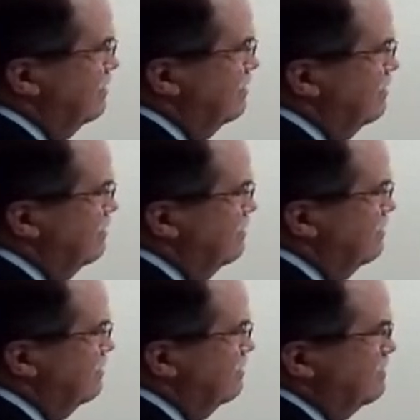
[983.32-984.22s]
Yeah.
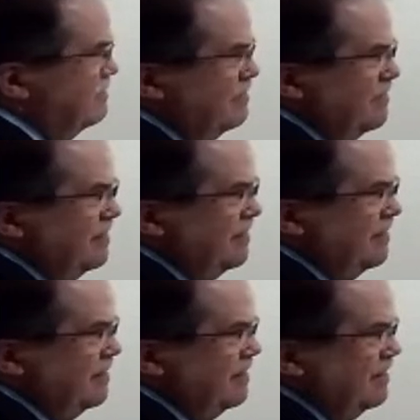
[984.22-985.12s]
I have a younger
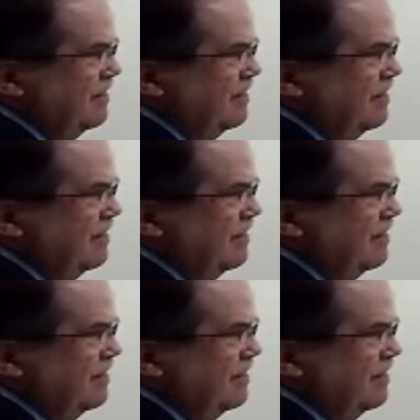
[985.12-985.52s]
brother